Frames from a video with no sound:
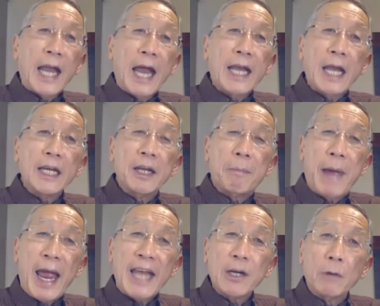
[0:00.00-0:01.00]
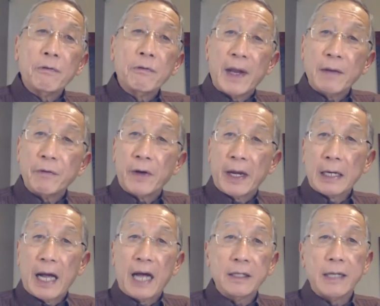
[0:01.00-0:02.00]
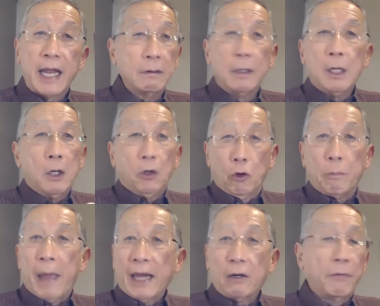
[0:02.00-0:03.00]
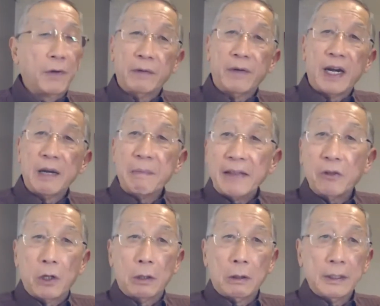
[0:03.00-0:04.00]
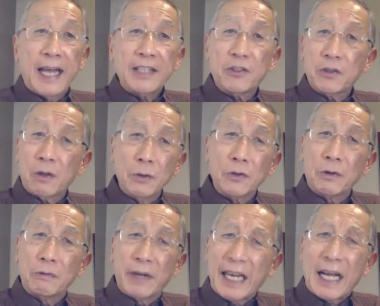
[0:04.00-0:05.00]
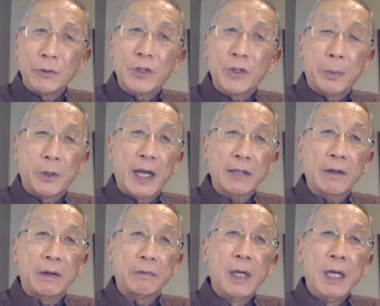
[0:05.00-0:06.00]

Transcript: and the ban on flavoring, other than tobacco flavor and menthol, that's also very counterproductive